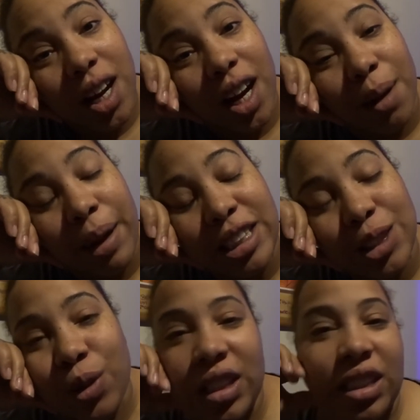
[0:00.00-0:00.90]
I
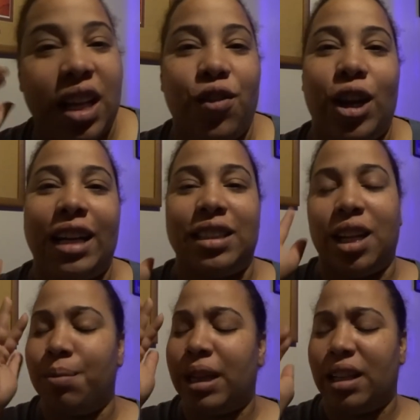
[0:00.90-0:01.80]
just wanted to give you guys an
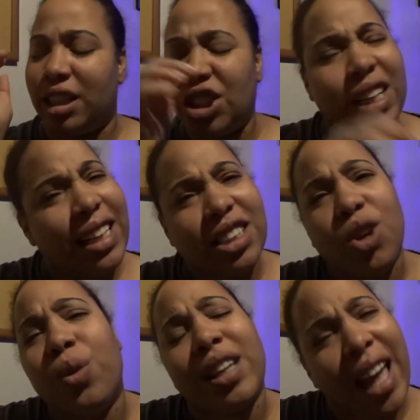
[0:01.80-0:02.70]
update and let you guys know
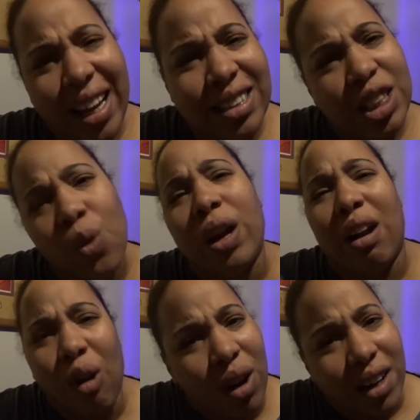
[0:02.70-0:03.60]
what the heck is going
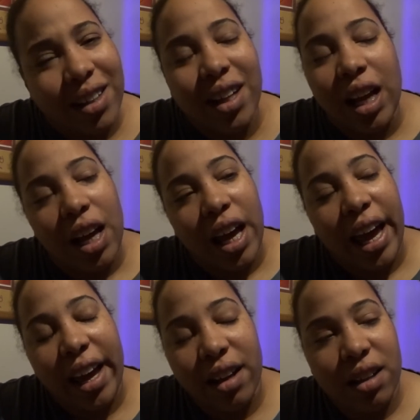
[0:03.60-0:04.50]
on.
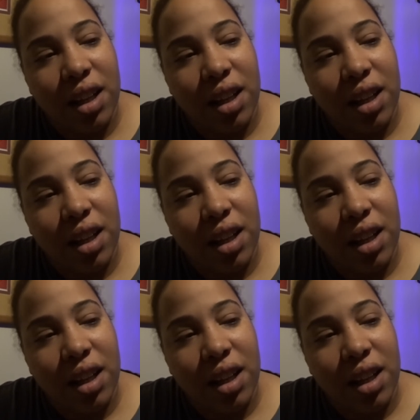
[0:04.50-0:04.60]
And